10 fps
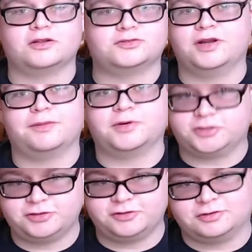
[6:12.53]
to number
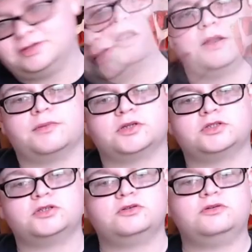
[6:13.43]
2. Number
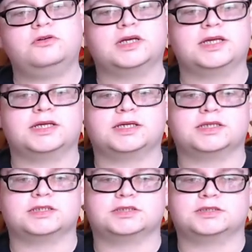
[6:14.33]
2
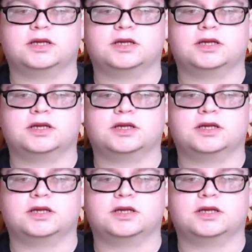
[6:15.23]
is